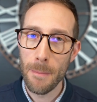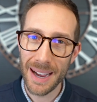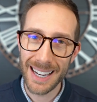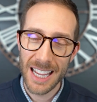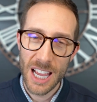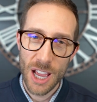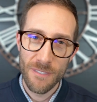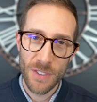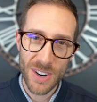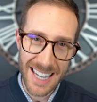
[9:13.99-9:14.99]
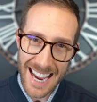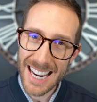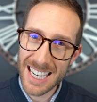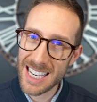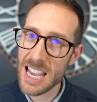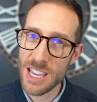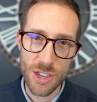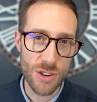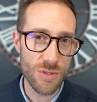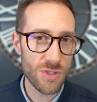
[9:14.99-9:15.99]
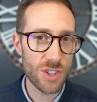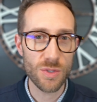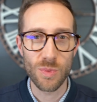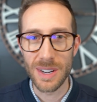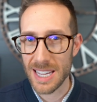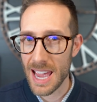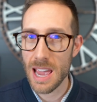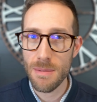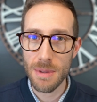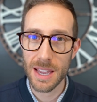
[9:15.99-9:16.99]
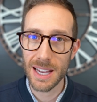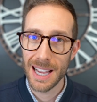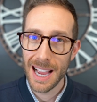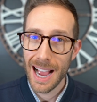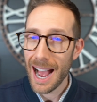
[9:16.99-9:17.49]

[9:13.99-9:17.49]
But for day-to-day -day use, when gaming,